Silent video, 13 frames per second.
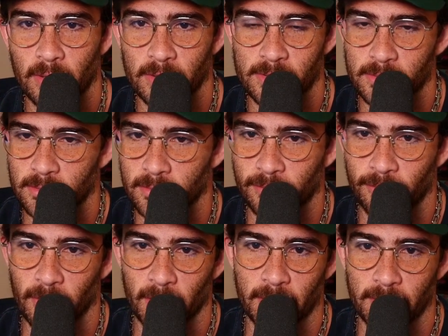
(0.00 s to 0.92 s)
It's
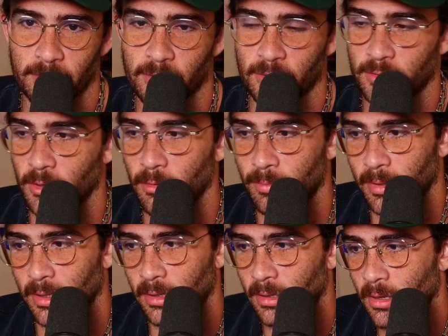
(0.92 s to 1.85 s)
fucking
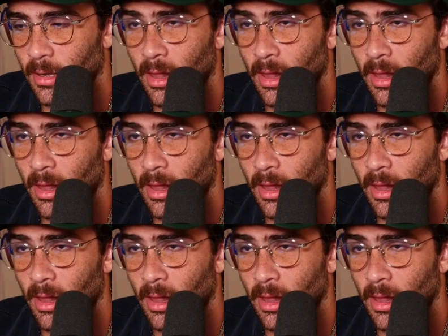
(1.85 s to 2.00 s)
stupid.